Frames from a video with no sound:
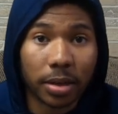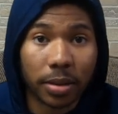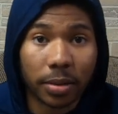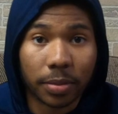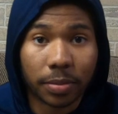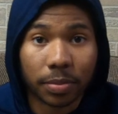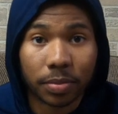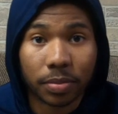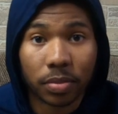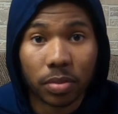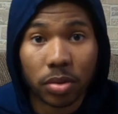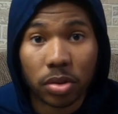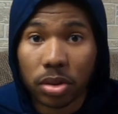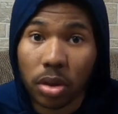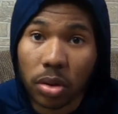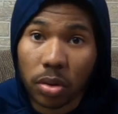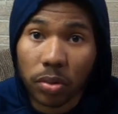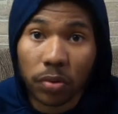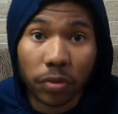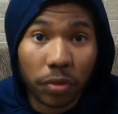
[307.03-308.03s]
Um,
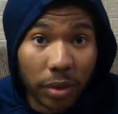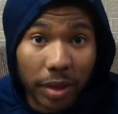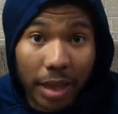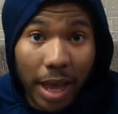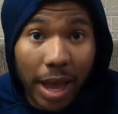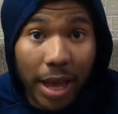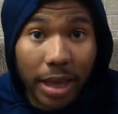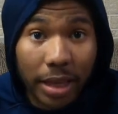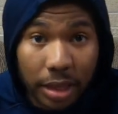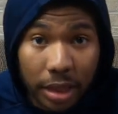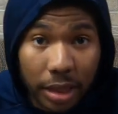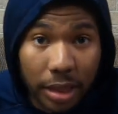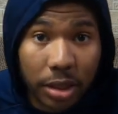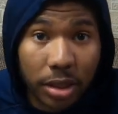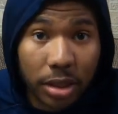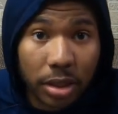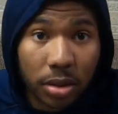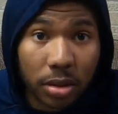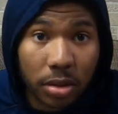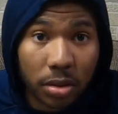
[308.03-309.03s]
so for that
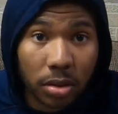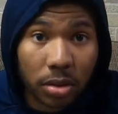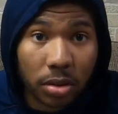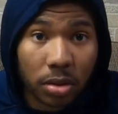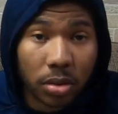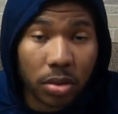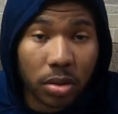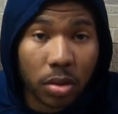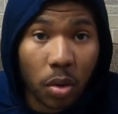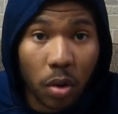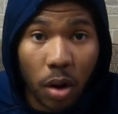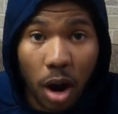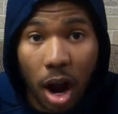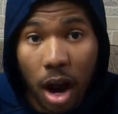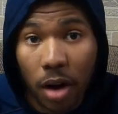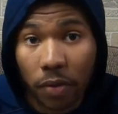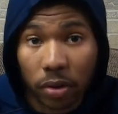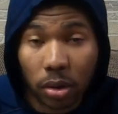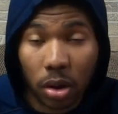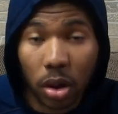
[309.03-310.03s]
year or
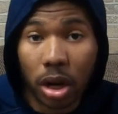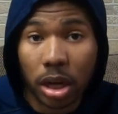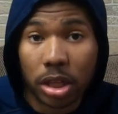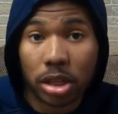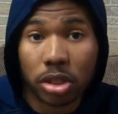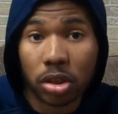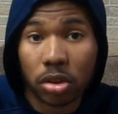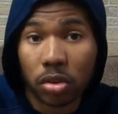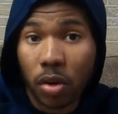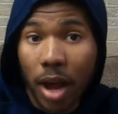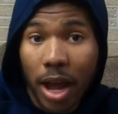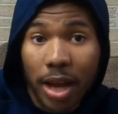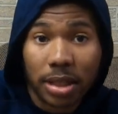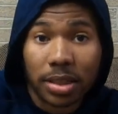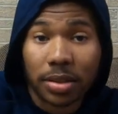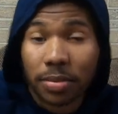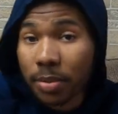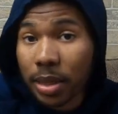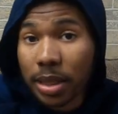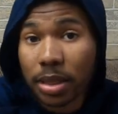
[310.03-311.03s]
however long until you
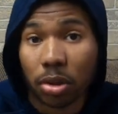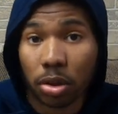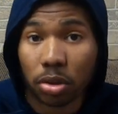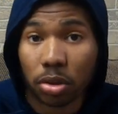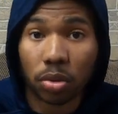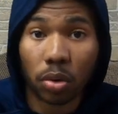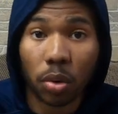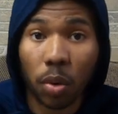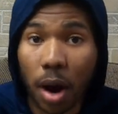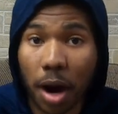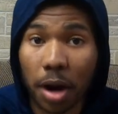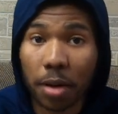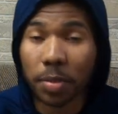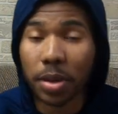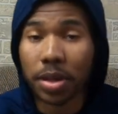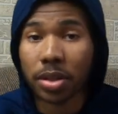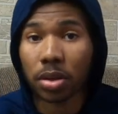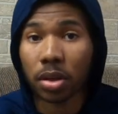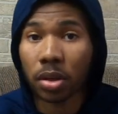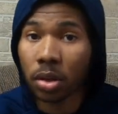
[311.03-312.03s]
actually meet those
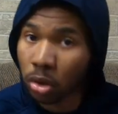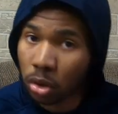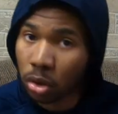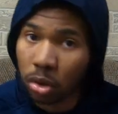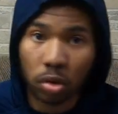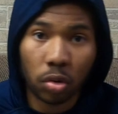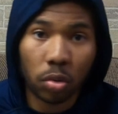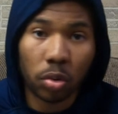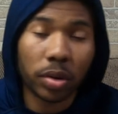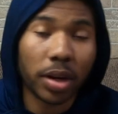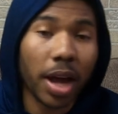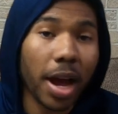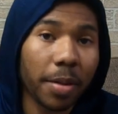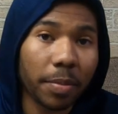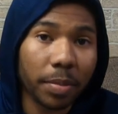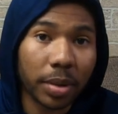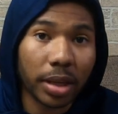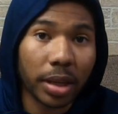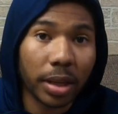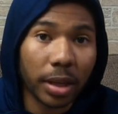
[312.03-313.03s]
requirements, you will
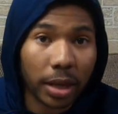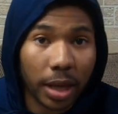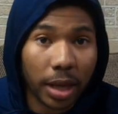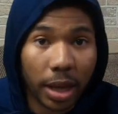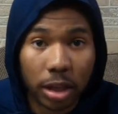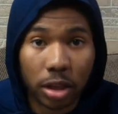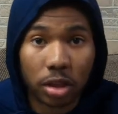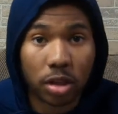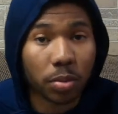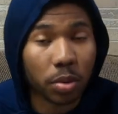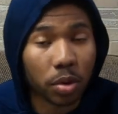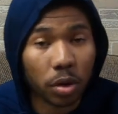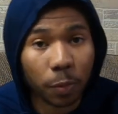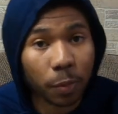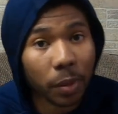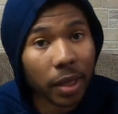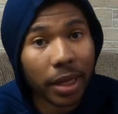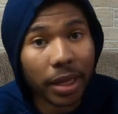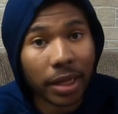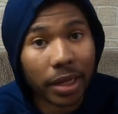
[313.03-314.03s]
not be eligible to
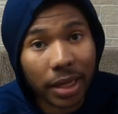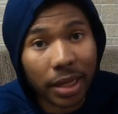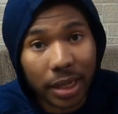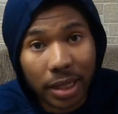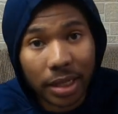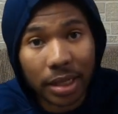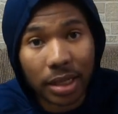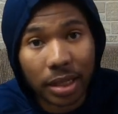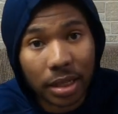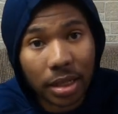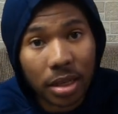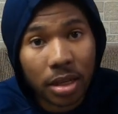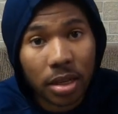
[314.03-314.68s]
play in any